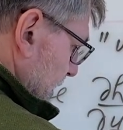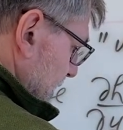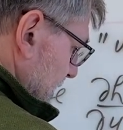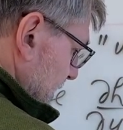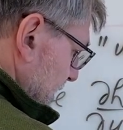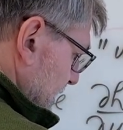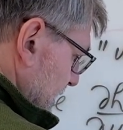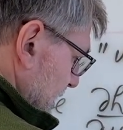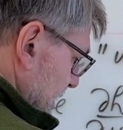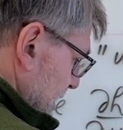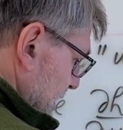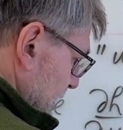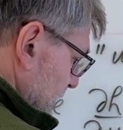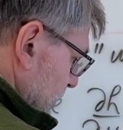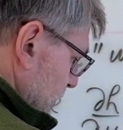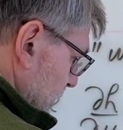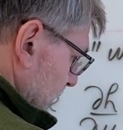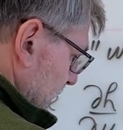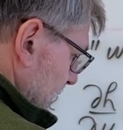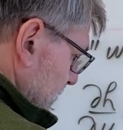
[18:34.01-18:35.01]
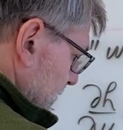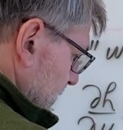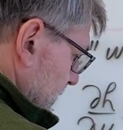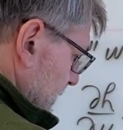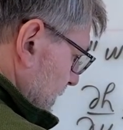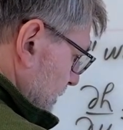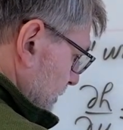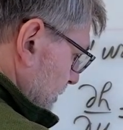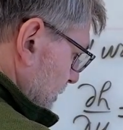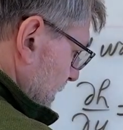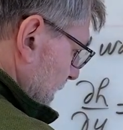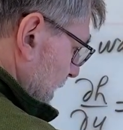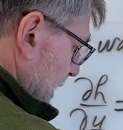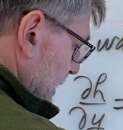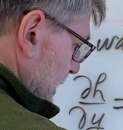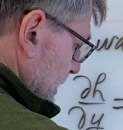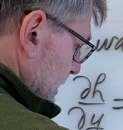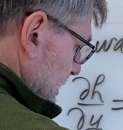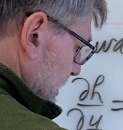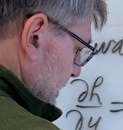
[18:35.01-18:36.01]
dt squared
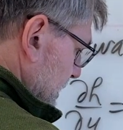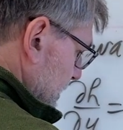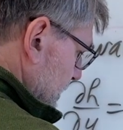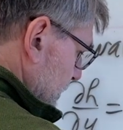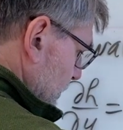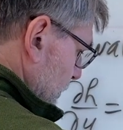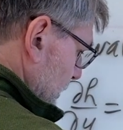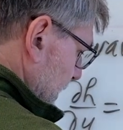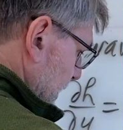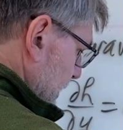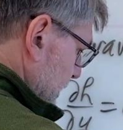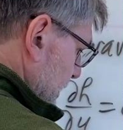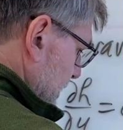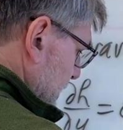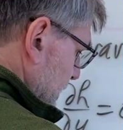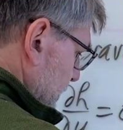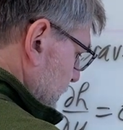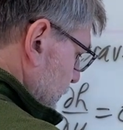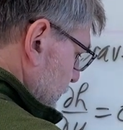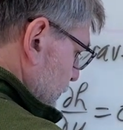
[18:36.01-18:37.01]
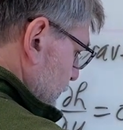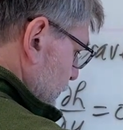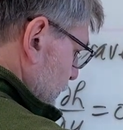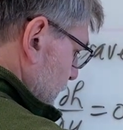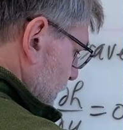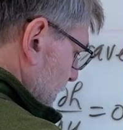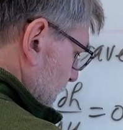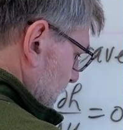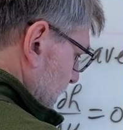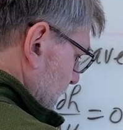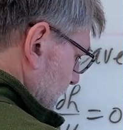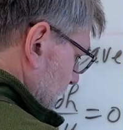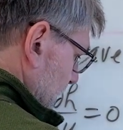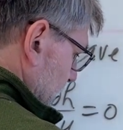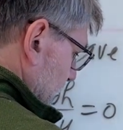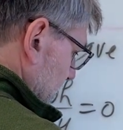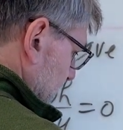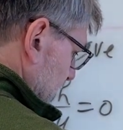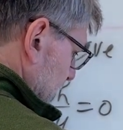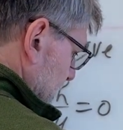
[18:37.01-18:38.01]
minus c squared d2
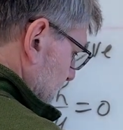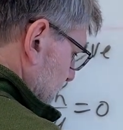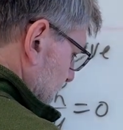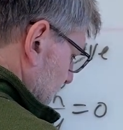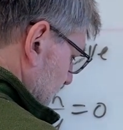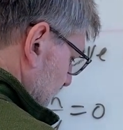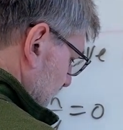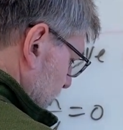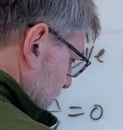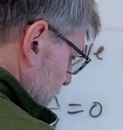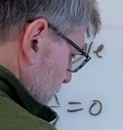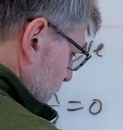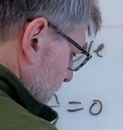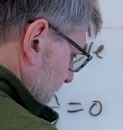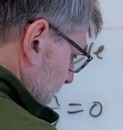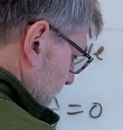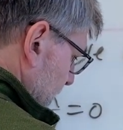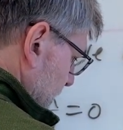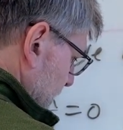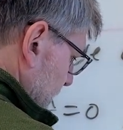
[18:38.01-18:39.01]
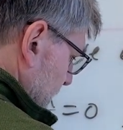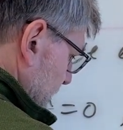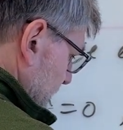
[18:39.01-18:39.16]
dx squared